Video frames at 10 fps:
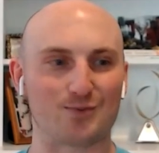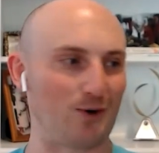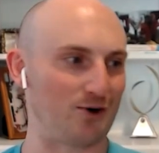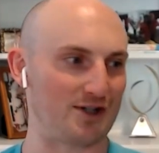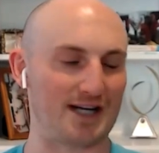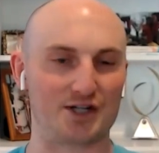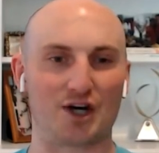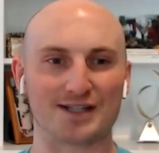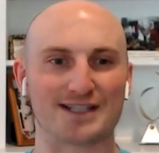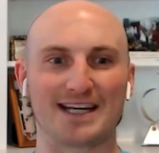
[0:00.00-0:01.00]
We were just
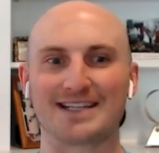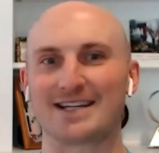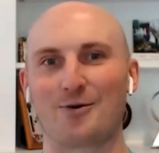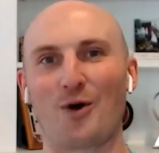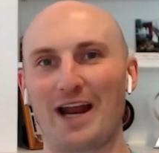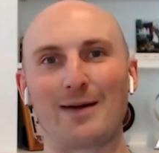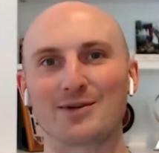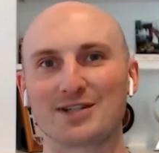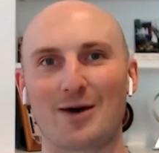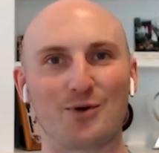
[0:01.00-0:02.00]
adjusting to what
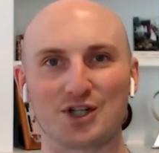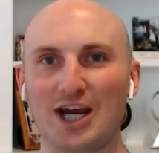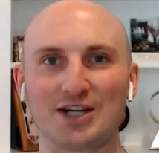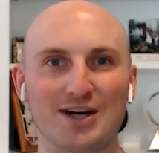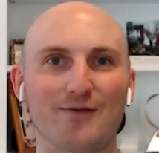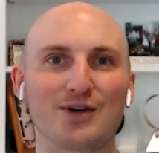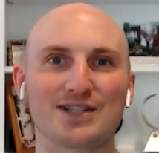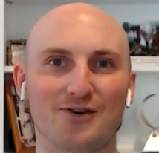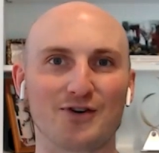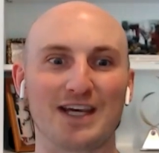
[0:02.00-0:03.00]
Amazon would change every
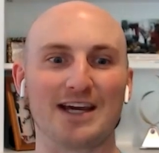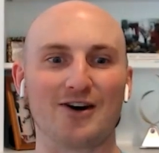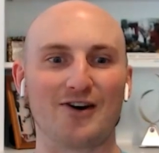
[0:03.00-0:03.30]
single year.